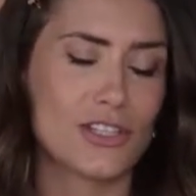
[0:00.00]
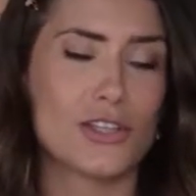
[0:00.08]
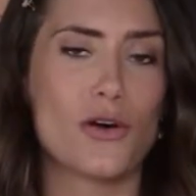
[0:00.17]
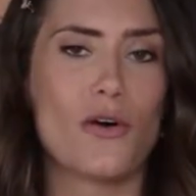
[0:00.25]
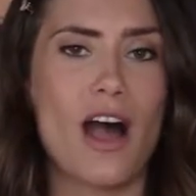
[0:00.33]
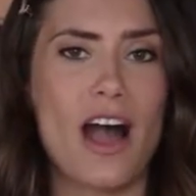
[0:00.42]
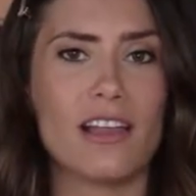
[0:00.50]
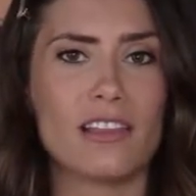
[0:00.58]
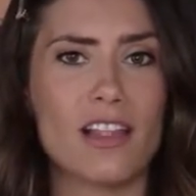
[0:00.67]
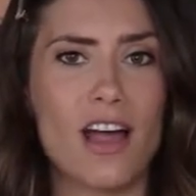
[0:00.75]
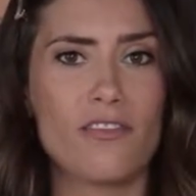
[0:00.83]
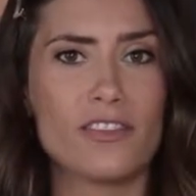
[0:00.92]
So I
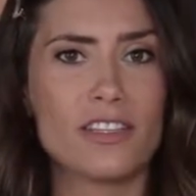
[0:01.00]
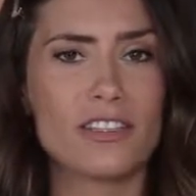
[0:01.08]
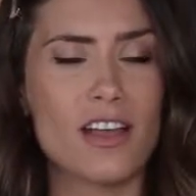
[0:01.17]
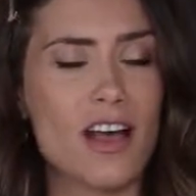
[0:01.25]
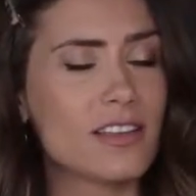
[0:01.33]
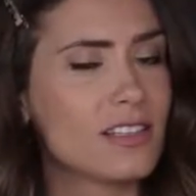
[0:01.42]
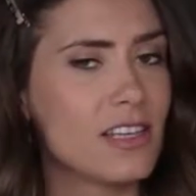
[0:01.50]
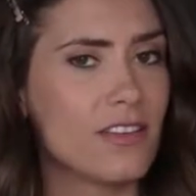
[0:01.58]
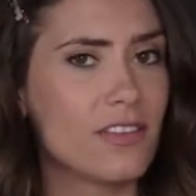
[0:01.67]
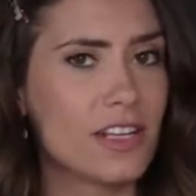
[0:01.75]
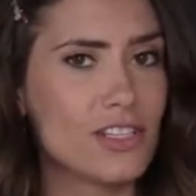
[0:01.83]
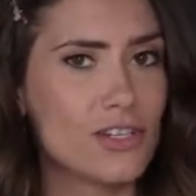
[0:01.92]
love this sauce.
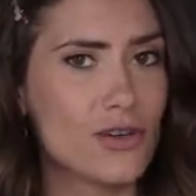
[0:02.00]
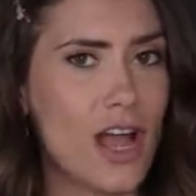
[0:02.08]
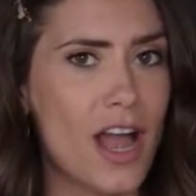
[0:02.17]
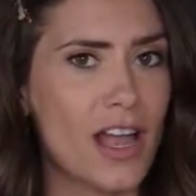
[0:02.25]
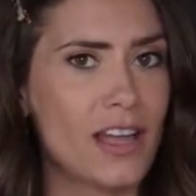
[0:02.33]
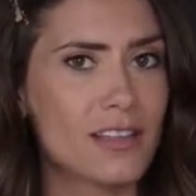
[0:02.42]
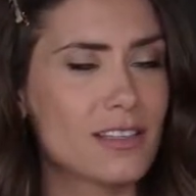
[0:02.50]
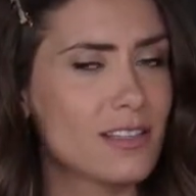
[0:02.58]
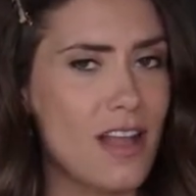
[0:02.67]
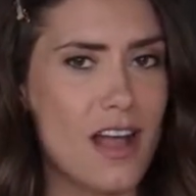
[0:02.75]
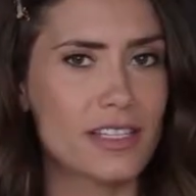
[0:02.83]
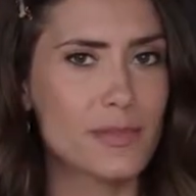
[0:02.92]
Give it a try. It's
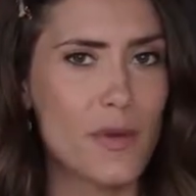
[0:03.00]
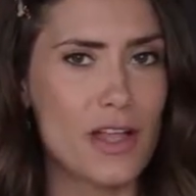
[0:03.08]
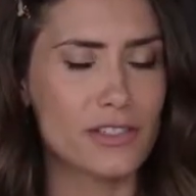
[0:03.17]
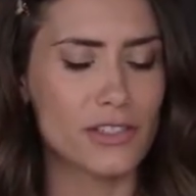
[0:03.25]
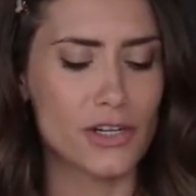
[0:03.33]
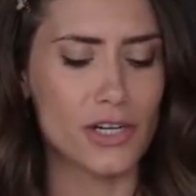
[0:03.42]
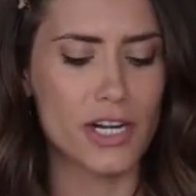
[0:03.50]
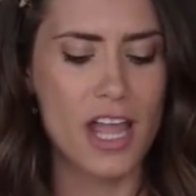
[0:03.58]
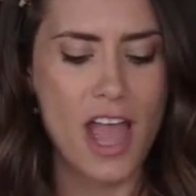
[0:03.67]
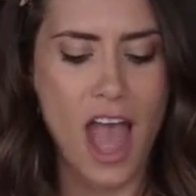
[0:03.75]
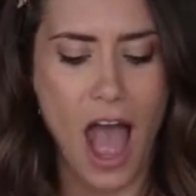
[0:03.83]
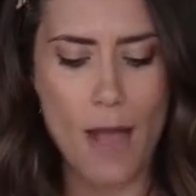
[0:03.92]
not sponsored.
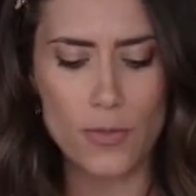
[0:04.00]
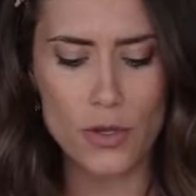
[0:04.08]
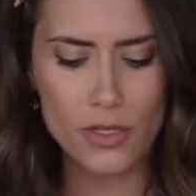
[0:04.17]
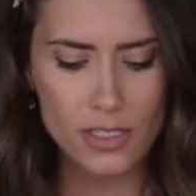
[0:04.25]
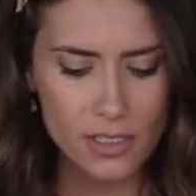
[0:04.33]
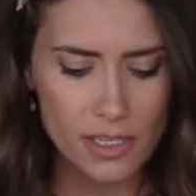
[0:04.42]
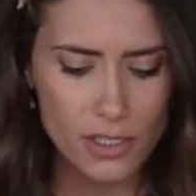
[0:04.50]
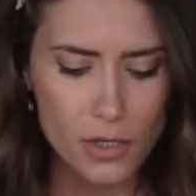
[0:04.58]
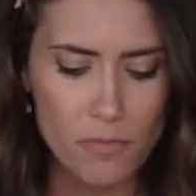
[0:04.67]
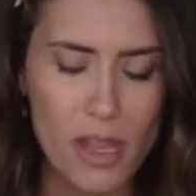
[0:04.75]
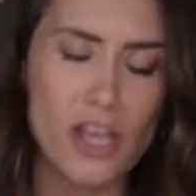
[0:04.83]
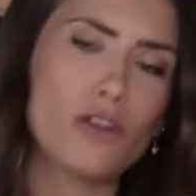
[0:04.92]
I'm using the
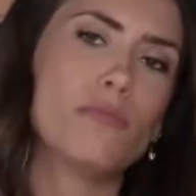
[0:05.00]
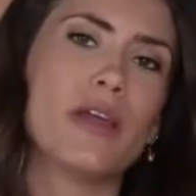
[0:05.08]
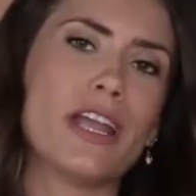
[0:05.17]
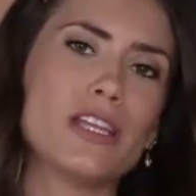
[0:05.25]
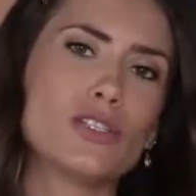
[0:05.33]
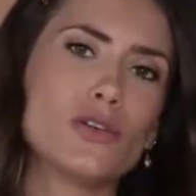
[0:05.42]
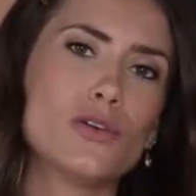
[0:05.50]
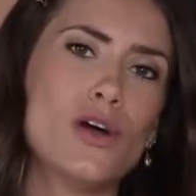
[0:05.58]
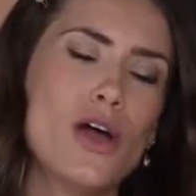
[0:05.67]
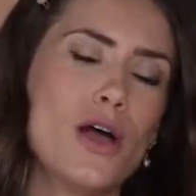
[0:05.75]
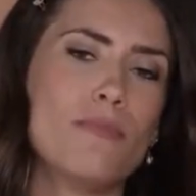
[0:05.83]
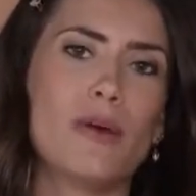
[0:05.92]
tomato
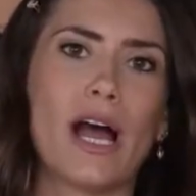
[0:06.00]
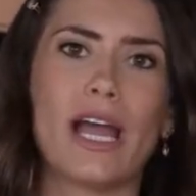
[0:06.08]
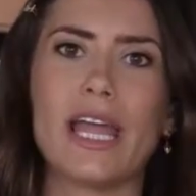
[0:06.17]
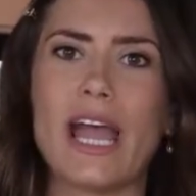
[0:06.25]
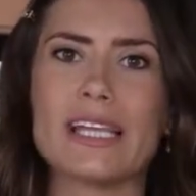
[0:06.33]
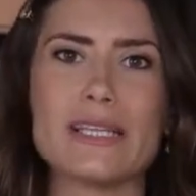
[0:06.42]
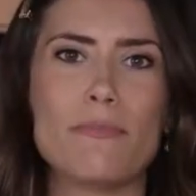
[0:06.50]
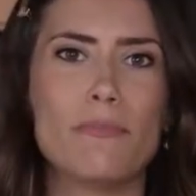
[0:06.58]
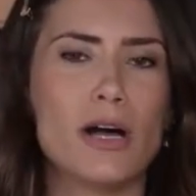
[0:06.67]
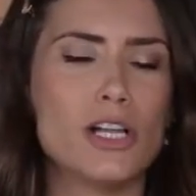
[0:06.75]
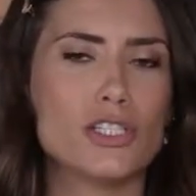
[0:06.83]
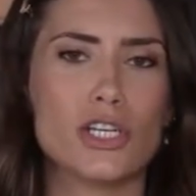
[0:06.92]
basil, but he has a
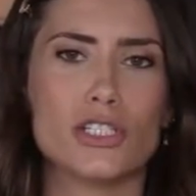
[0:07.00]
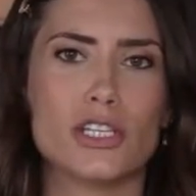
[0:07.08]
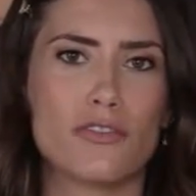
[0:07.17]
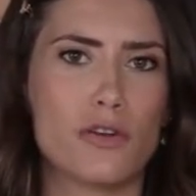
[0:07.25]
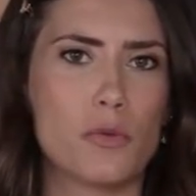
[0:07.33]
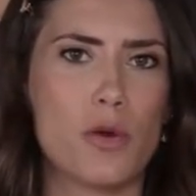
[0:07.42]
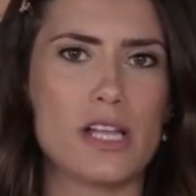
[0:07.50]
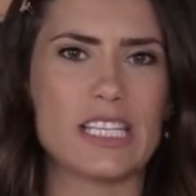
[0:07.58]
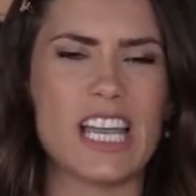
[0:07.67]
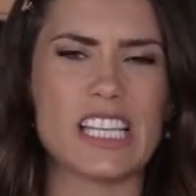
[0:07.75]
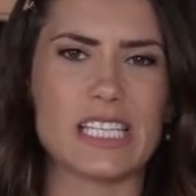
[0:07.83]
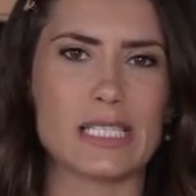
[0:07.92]
bunch of different ones.
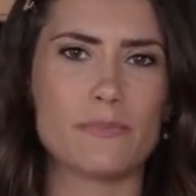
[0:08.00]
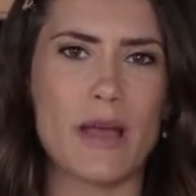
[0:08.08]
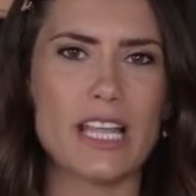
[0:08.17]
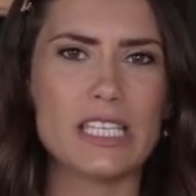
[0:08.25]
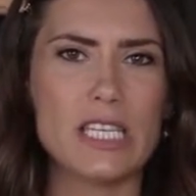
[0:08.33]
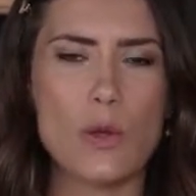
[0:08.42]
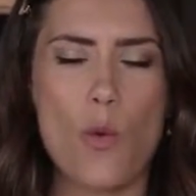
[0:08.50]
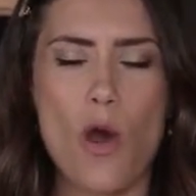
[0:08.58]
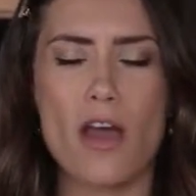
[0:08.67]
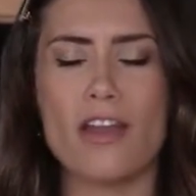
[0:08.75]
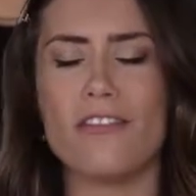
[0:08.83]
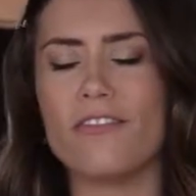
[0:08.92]
He has a spicy
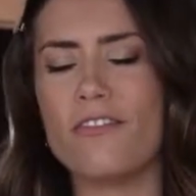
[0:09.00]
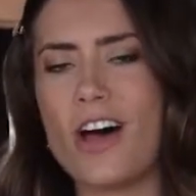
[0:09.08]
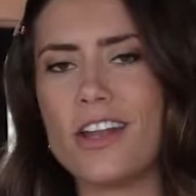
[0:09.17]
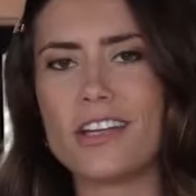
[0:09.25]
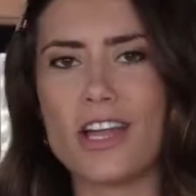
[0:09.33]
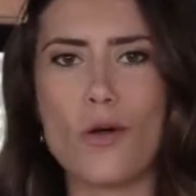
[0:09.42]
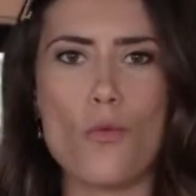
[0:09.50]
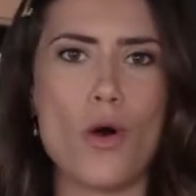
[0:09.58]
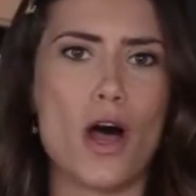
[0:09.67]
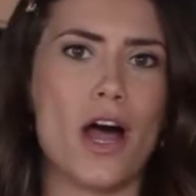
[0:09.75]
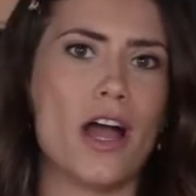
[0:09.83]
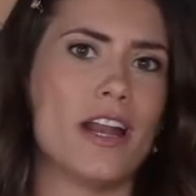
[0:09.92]
one, a vodka
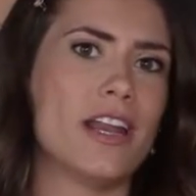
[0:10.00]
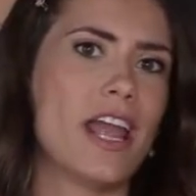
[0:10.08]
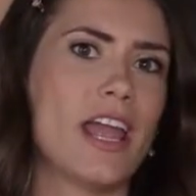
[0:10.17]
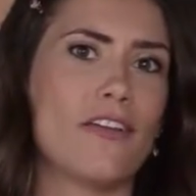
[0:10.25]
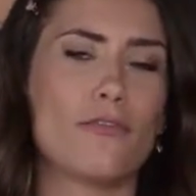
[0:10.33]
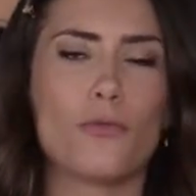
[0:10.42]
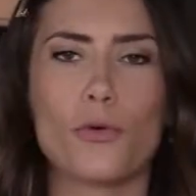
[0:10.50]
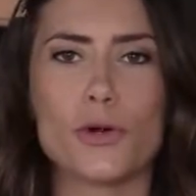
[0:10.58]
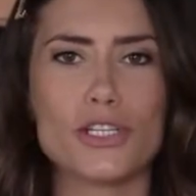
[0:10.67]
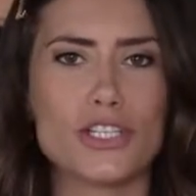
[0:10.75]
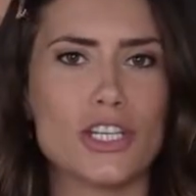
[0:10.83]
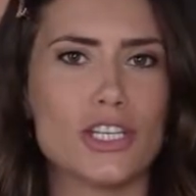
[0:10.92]
one, a
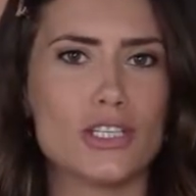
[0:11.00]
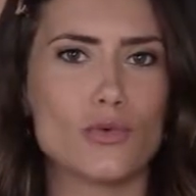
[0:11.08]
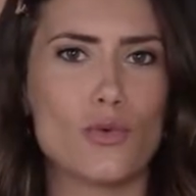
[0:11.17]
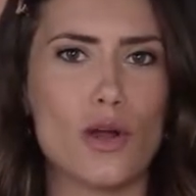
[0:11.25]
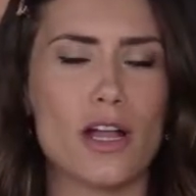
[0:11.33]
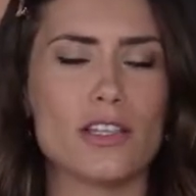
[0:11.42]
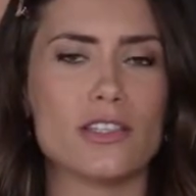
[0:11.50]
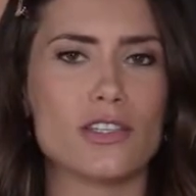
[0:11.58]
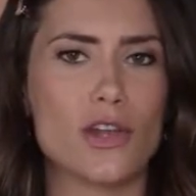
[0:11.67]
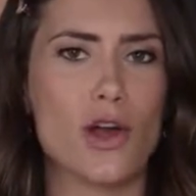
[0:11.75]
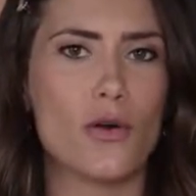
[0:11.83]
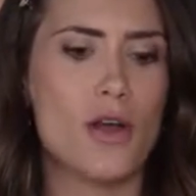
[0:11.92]
4-cheese one.
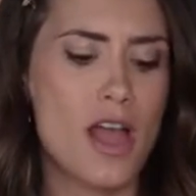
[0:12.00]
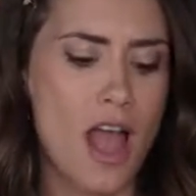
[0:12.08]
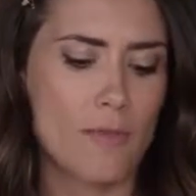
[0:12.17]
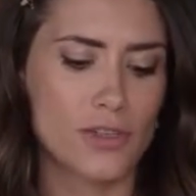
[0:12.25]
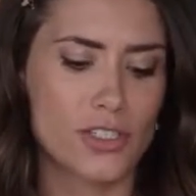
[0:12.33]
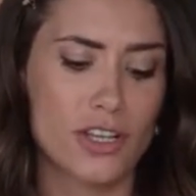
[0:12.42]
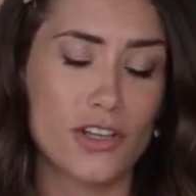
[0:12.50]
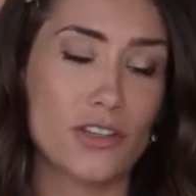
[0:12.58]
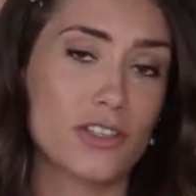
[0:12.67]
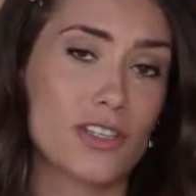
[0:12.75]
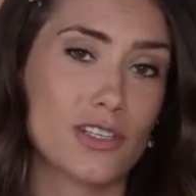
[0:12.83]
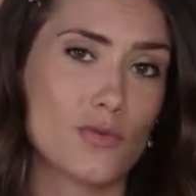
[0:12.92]
So I'm just gonna
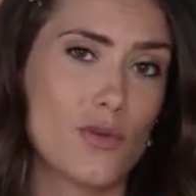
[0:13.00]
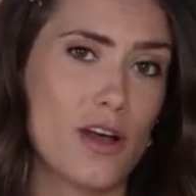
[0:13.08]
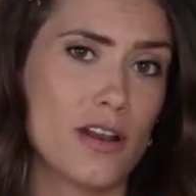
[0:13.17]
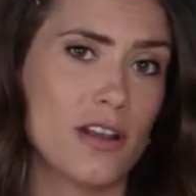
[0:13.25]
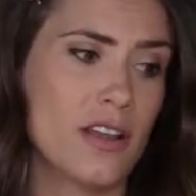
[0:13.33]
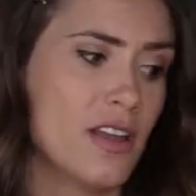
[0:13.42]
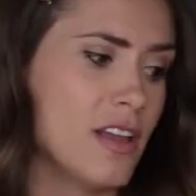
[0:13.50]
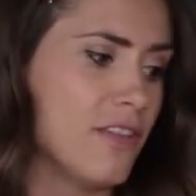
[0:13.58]
use this one